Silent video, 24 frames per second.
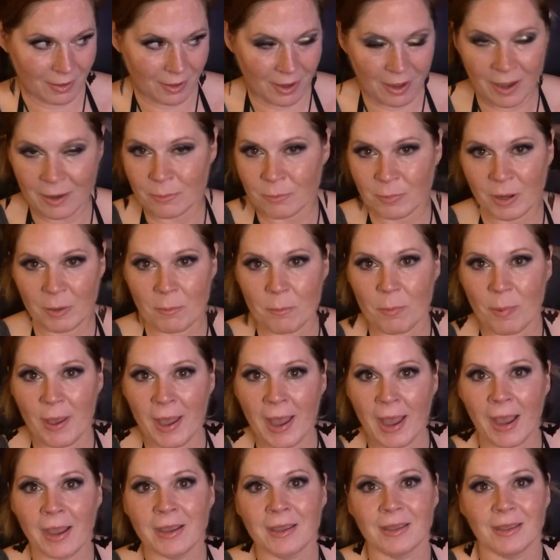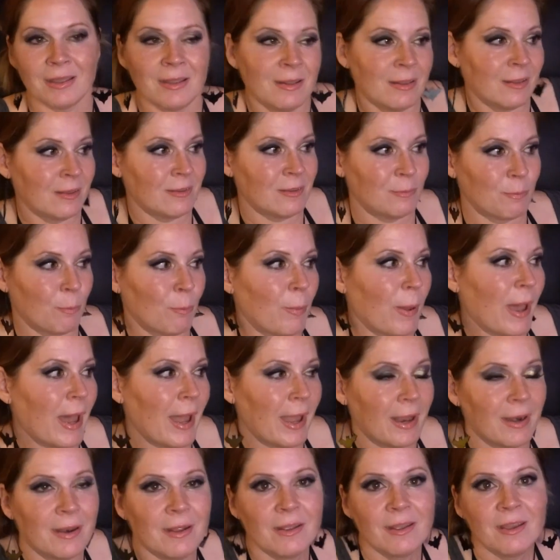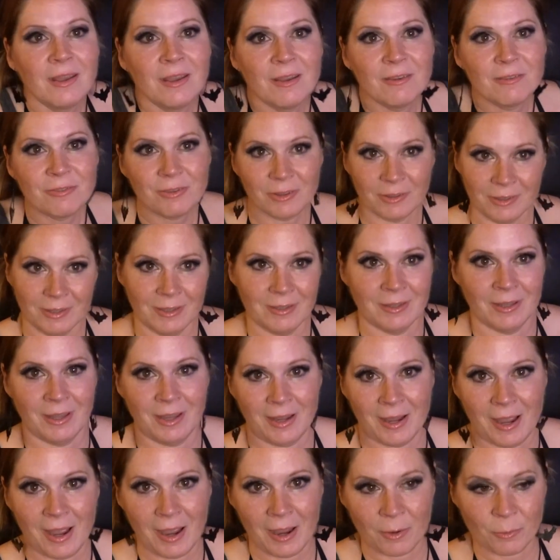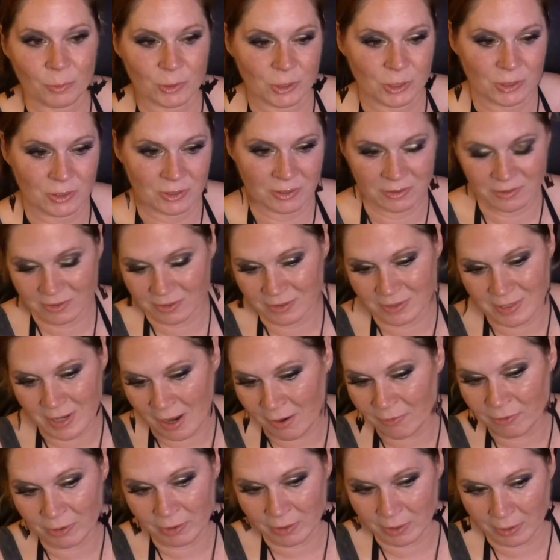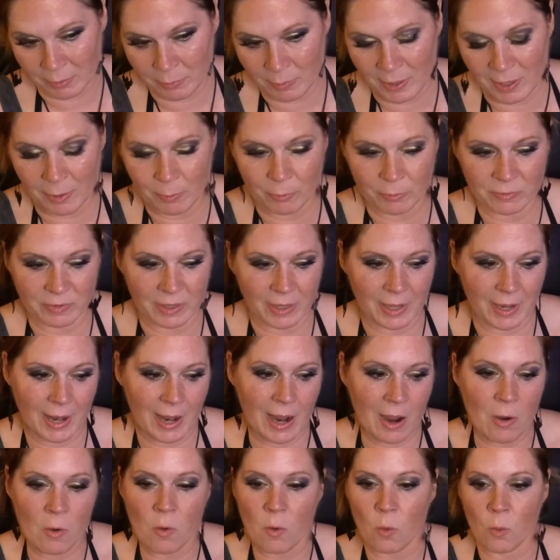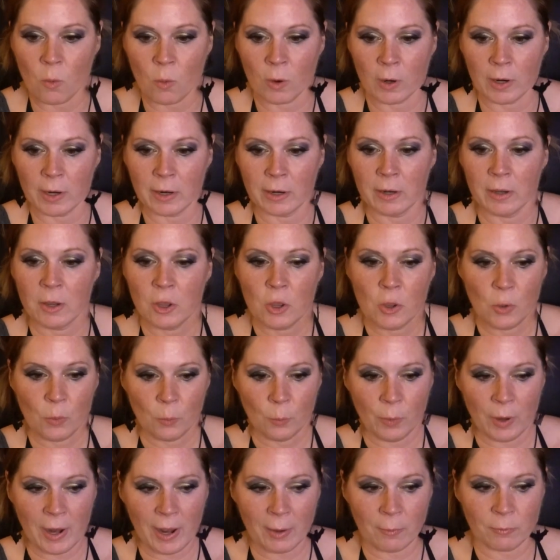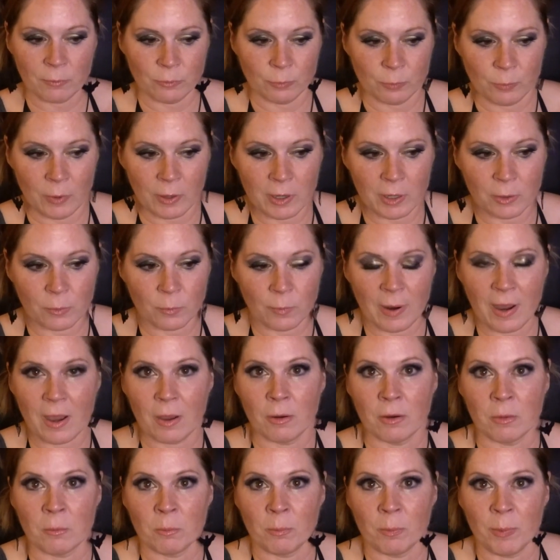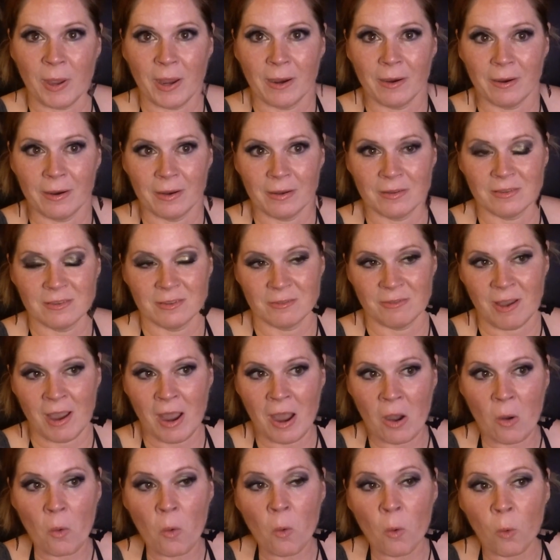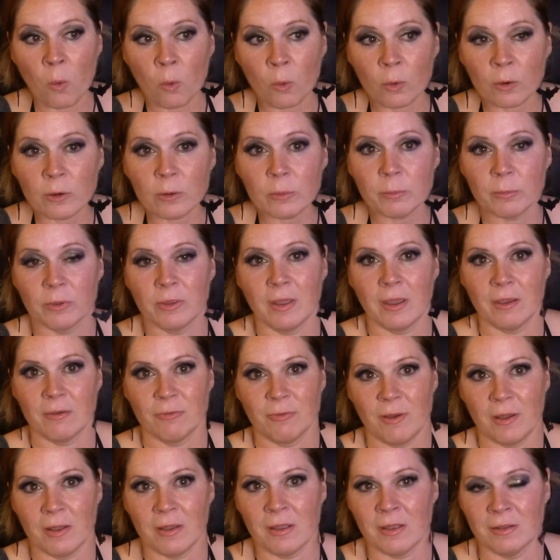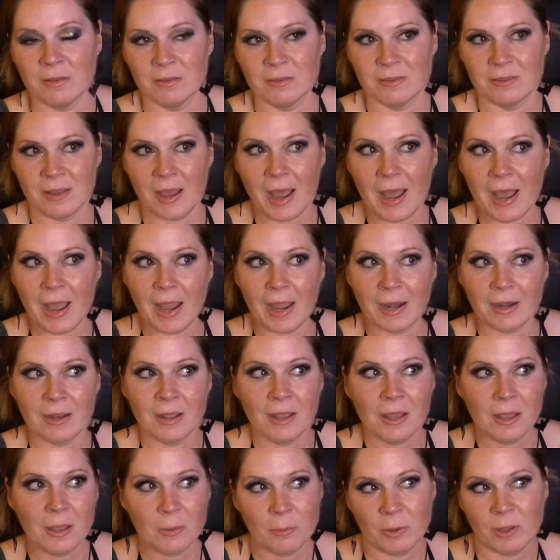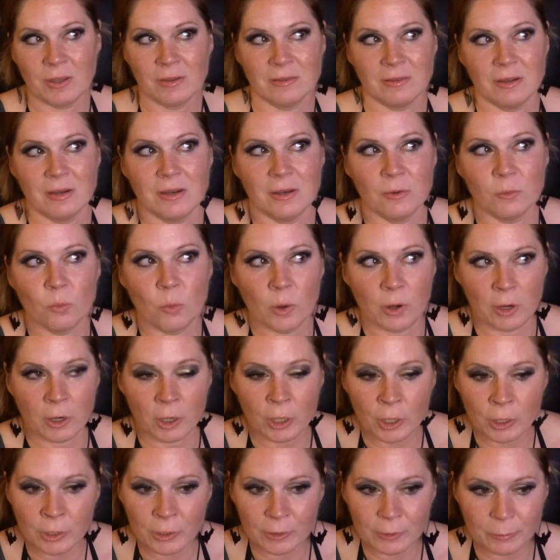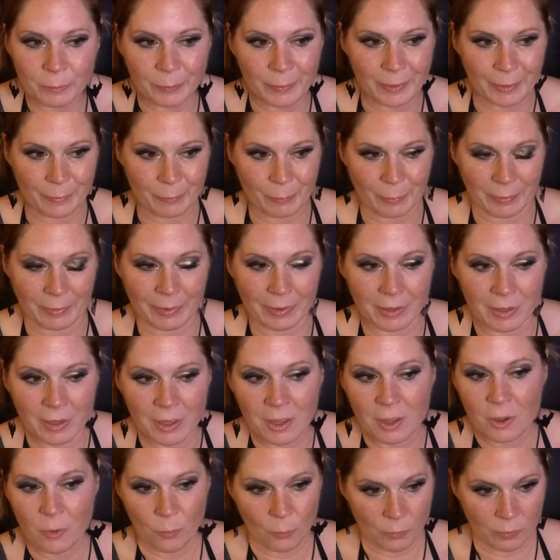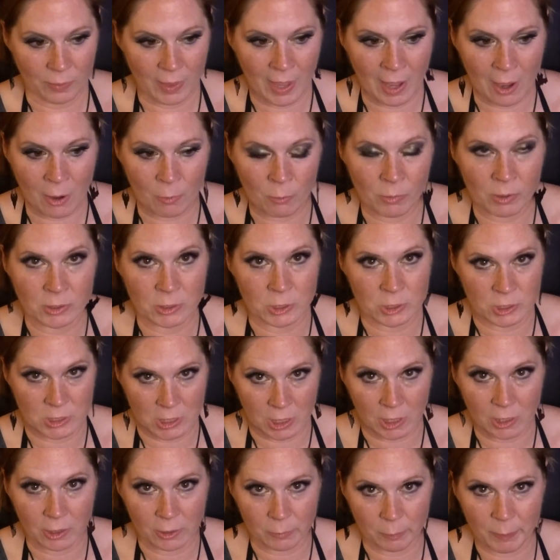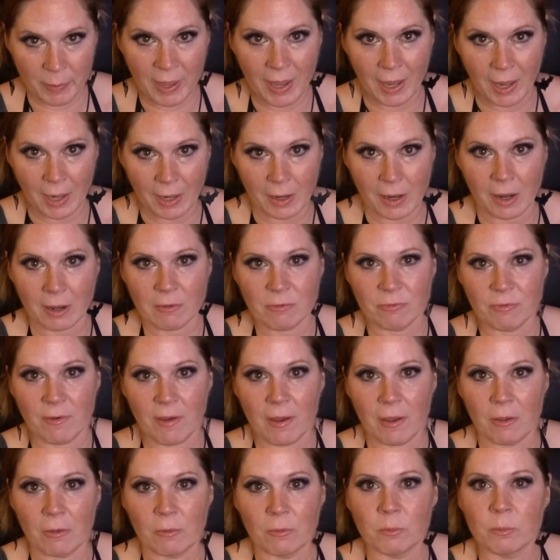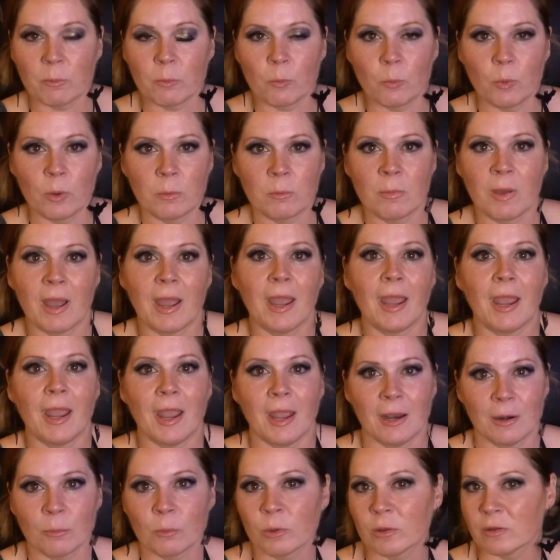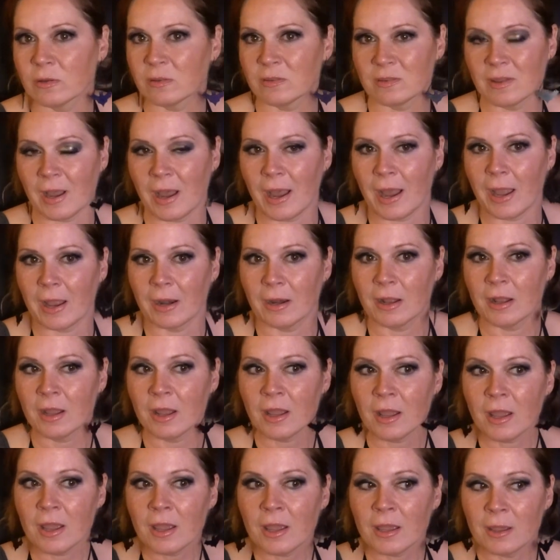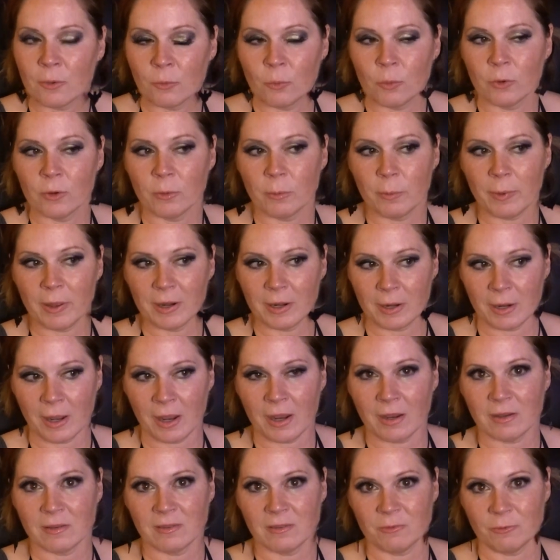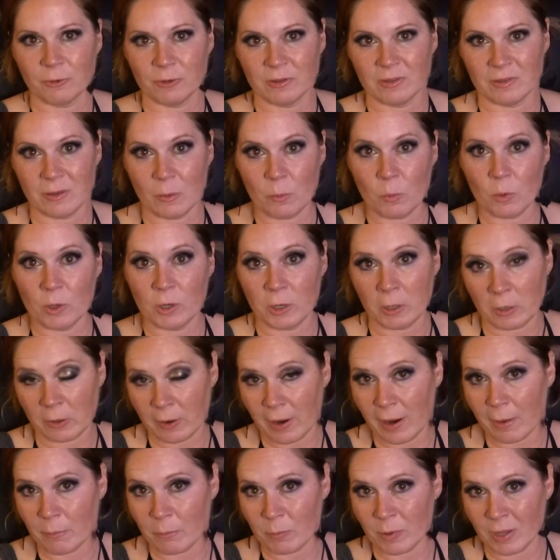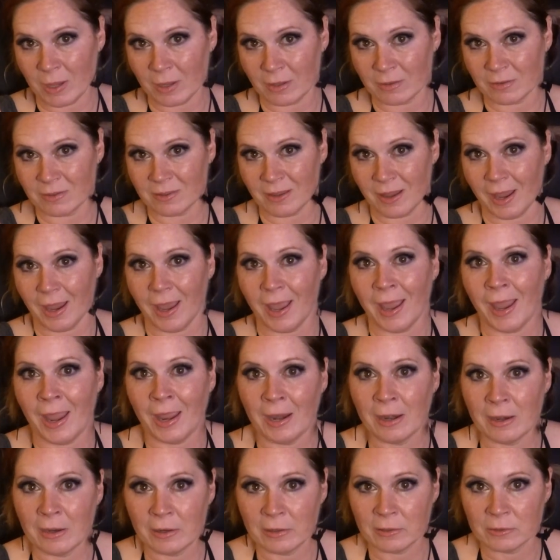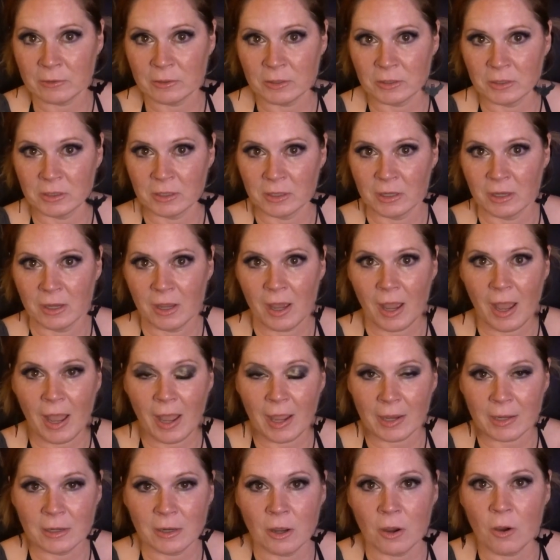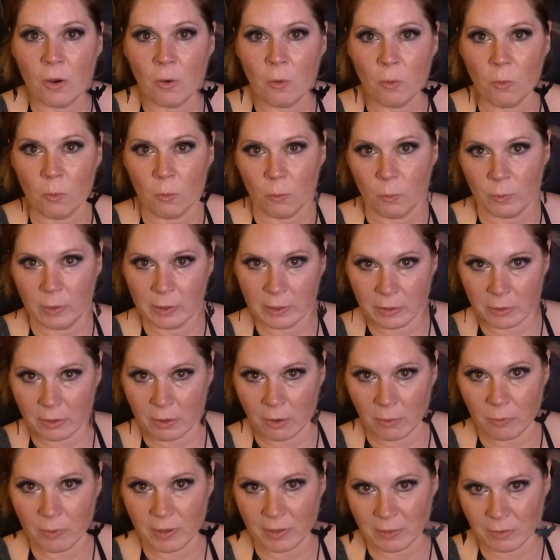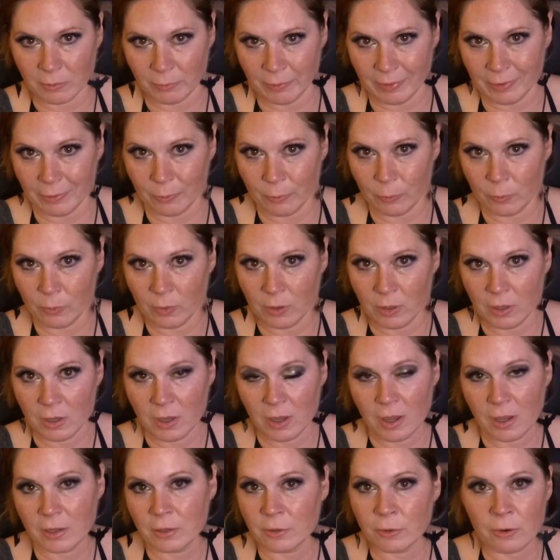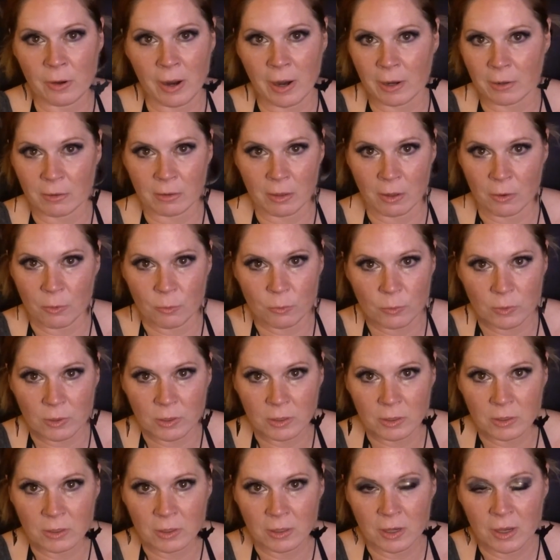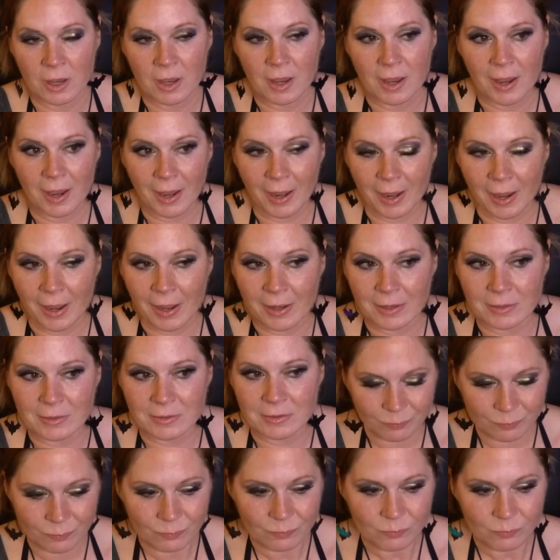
on my back in this bed feeling like I was just never going to be able to get out, or when I was running around embarrassed of how horrible I felt inside because I didn't want to hurt people with how much dark pain I felt when my animals died. It would have been nice for someone to grab me and say, hey dude, I know what you're going through and you're not alone. And